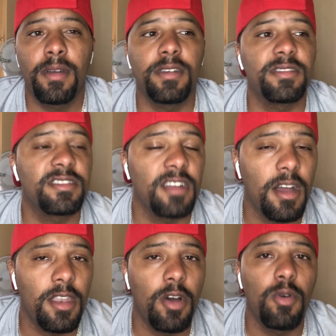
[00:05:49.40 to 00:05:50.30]

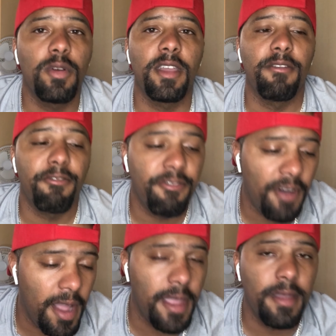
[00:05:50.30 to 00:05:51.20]
Castano can
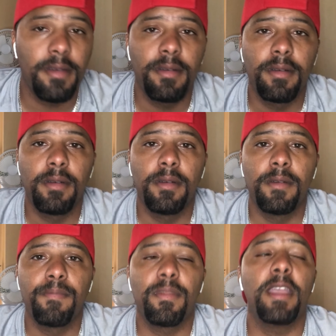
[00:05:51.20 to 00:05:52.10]
fight.
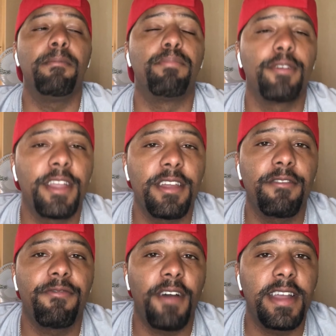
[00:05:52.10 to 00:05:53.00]
He bringing
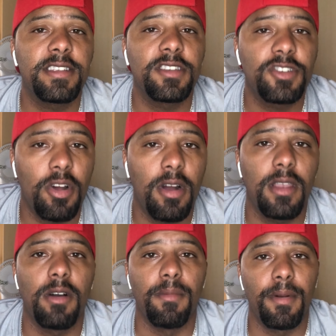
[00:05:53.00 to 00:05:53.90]
the fight to
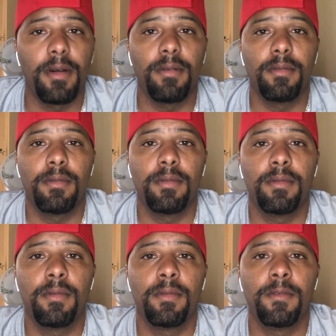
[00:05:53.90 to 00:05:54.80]
Charlo, bro.
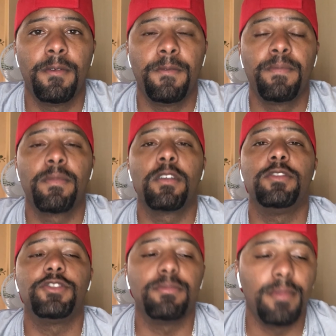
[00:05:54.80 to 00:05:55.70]

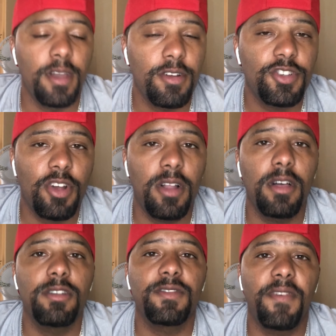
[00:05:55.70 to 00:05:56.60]
Jermell
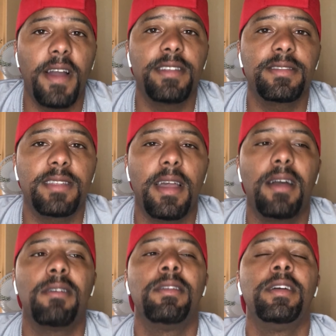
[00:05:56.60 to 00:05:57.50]
Charlo's fighting
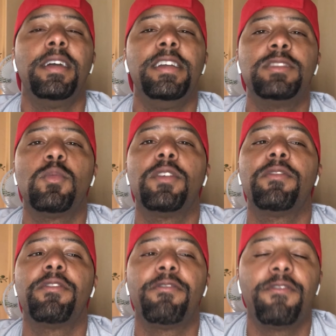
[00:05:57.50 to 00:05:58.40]
style, he's one
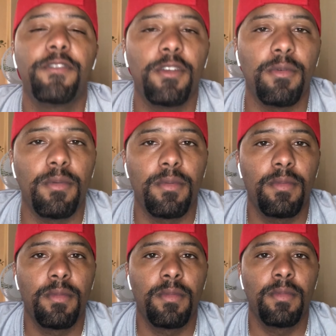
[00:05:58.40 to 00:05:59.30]
of the few,
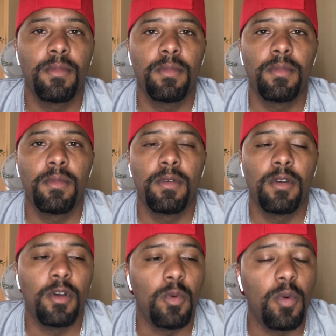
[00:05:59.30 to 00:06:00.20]

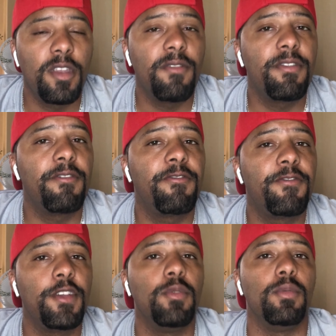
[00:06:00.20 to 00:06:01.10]
one of the
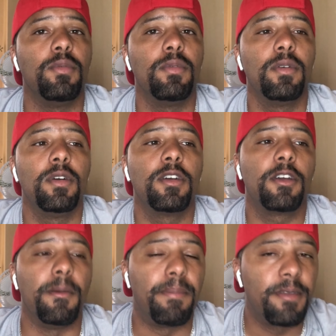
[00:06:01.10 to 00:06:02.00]
few
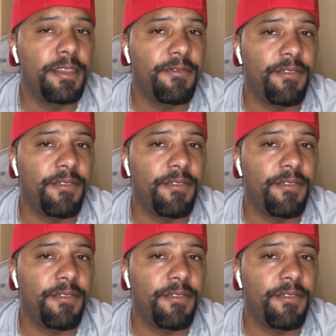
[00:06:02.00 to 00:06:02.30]
complete